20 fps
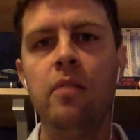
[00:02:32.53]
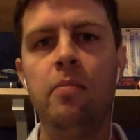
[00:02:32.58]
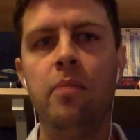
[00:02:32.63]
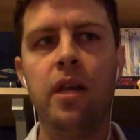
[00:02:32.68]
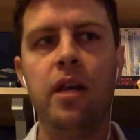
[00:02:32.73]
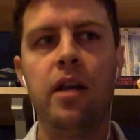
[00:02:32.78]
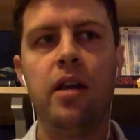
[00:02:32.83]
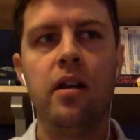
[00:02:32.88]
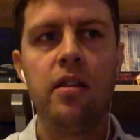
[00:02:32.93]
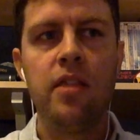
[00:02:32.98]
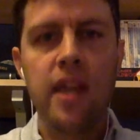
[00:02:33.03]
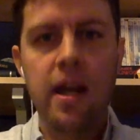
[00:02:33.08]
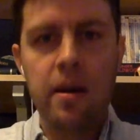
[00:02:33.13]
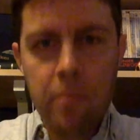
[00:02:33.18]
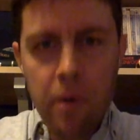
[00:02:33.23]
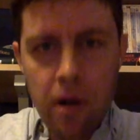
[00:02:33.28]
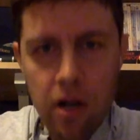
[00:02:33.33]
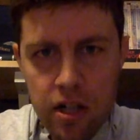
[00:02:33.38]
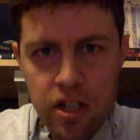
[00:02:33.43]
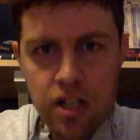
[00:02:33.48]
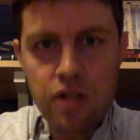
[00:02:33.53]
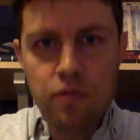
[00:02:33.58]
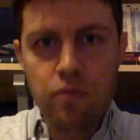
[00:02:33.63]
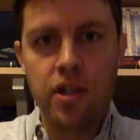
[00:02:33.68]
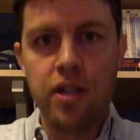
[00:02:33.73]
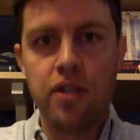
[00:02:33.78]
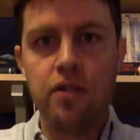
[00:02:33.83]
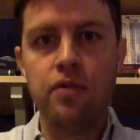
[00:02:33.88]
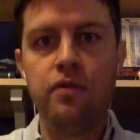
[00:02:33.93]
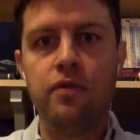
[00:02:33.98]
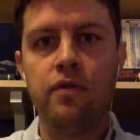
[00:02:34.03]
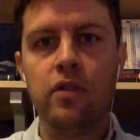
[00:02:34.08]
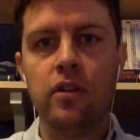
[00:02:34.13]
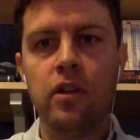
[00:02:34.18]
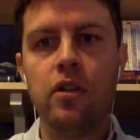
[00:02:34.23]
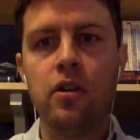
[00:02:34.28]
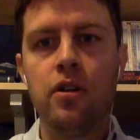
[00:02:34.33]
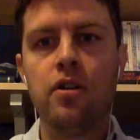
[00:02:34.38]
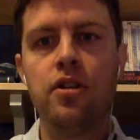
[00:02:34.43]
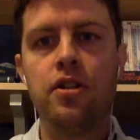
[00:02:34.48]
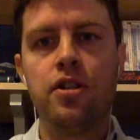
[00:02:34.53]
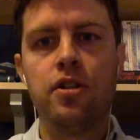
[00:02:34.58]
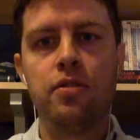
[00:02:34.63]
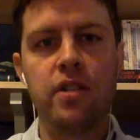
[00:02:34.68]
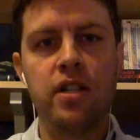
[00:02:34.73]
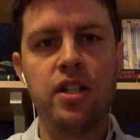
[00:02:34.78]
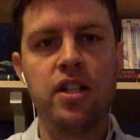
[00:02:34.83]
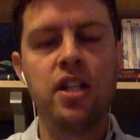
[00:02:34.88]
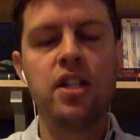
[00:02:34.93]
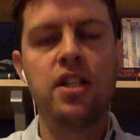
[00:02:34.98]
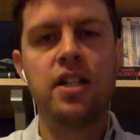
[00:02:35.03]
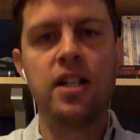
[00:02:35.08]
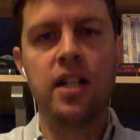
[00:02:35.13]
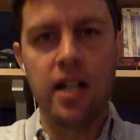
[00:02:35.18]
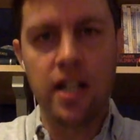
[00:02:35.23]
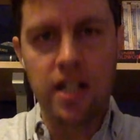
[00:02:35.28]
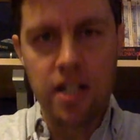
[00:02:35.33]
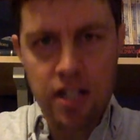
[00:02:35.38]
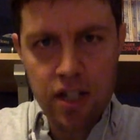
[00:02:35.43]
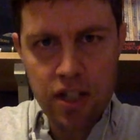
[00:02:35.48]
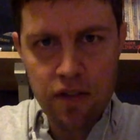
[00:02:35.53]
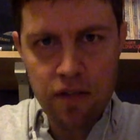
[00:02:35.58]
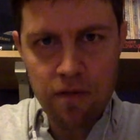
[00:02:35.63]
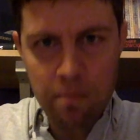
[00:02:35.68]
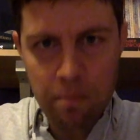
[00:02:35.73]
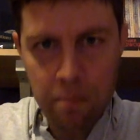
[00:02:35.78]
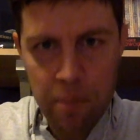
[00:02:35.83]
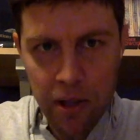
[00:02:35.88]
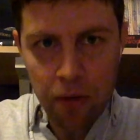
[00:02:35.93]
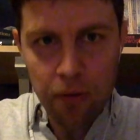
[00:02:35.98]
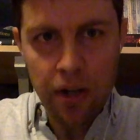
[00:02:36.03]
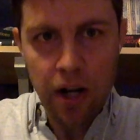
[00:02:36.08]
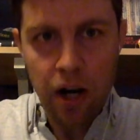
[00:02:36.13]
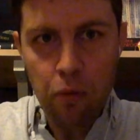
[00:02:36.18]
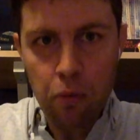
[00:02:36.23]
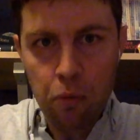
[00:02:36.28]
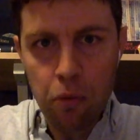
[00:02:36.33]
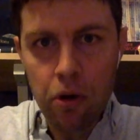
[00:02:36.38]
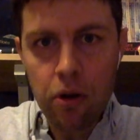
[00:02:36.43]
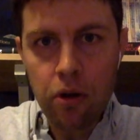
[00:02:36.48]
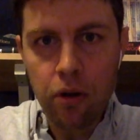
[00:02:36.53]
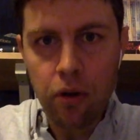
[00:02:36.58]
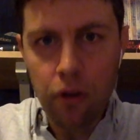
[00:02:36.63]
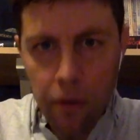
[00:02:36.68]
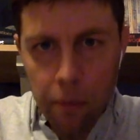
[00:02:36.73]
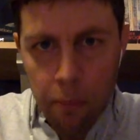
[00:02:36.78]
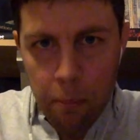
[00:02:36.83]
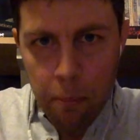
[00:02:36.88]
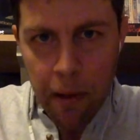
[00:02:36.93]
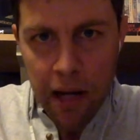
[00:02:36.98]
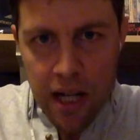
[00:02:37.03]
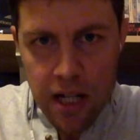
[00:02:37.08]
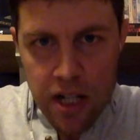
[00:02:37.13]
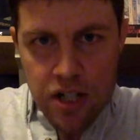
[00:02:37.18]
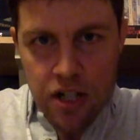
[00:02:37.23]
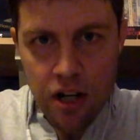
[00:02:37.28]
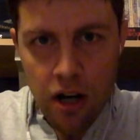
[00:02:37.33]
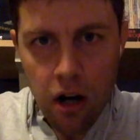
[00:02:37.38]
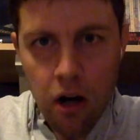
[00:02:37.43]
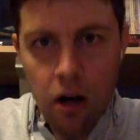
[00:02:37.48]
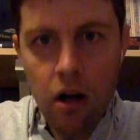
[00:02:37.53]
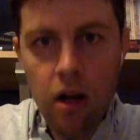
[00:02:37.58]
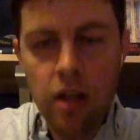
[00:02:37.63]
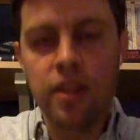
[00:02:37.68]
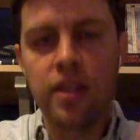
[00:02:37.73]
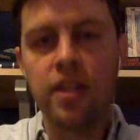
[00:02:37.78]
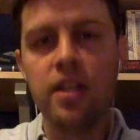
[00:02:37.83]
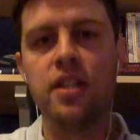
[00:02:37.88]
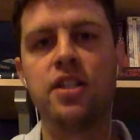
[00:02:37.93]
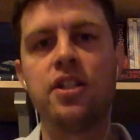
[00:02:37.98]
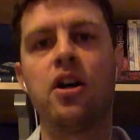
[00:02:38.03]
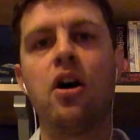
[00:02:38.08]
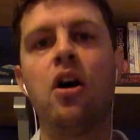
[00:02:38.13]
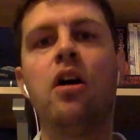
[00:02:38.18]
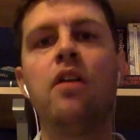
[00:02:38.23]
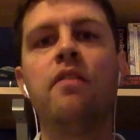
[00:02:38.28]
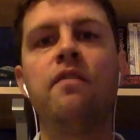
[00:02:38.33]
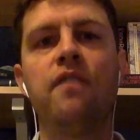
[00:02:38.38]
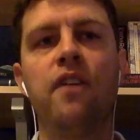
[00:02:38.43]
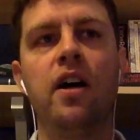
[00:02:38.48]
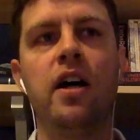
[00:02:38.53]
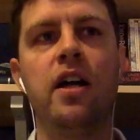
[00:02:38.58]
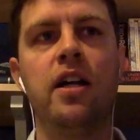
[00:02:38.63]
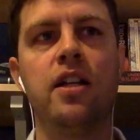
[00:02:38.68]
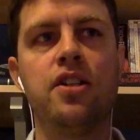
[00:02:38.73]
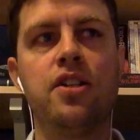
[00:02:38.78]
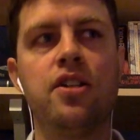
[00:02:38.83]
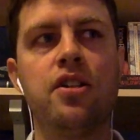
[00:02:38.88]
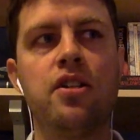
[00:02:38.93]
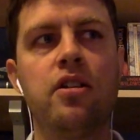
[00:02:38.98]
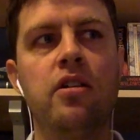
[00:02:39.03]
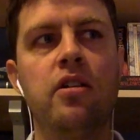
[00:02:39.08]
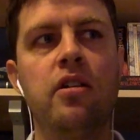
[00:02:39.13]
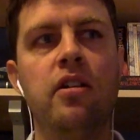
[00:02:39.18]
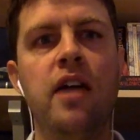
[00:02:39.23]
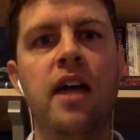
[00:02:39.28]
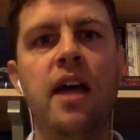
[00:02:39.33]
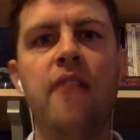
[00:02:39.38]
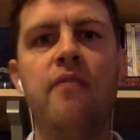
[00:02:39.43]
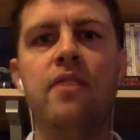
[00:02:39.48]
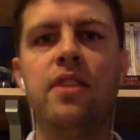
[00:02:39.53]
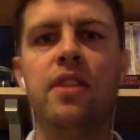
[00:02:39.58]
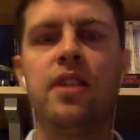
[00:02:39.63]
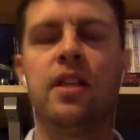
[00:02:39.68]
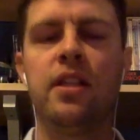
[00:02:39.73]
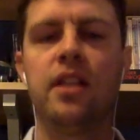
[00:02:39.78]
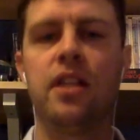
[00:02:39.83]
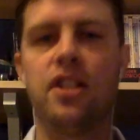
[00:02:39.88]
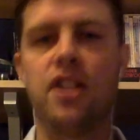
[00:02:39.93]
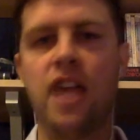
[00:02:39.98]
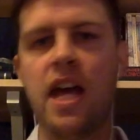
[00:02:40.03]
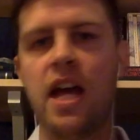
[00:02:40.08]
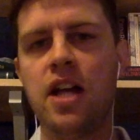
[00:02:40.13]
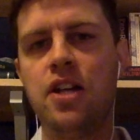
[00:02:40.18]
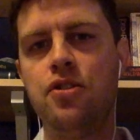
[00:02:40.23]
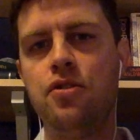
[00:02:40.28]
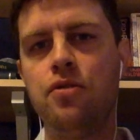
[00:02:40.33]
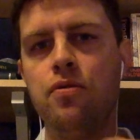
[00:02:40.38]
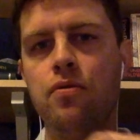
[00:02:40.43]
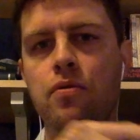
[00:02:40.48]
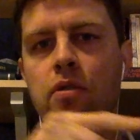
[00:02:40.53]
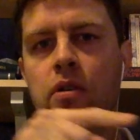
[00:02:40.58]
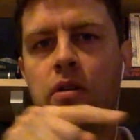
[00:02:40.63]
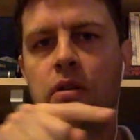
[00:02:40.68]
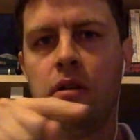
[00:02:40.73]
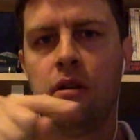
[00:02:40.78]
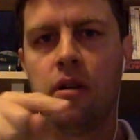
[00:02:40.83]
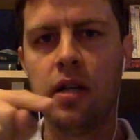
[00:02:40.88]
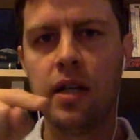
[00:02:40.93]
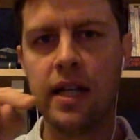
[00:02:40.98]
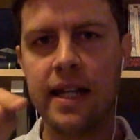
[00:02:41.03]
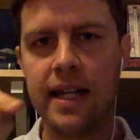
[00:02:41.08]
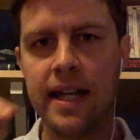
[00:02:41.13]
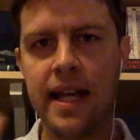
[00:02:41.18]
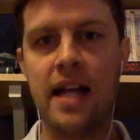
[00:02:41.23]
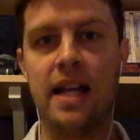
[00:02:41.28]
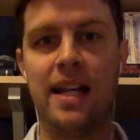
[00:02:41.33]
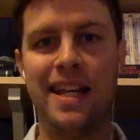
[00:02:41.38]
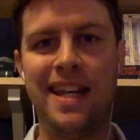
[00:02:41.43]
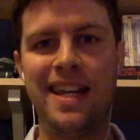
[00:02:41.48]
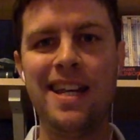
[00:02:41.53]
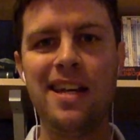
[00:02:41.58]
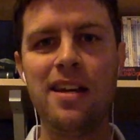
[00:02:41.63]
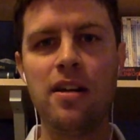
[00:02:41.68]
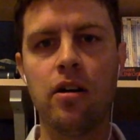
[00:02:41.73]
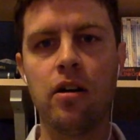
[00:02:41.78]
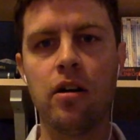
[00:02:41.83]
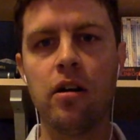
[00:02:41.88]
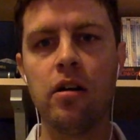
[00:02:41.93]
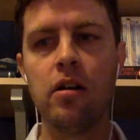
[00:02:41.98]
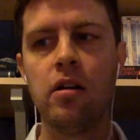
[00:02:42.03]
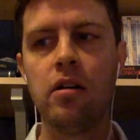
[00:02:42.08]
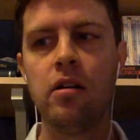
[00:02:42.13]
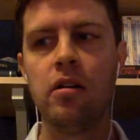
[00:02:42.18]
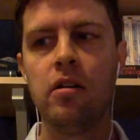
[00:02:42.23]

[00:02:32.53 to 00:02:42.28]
But that box is what you've learned to exist in. It's you've built a world based on these confines. Everything that's had you get here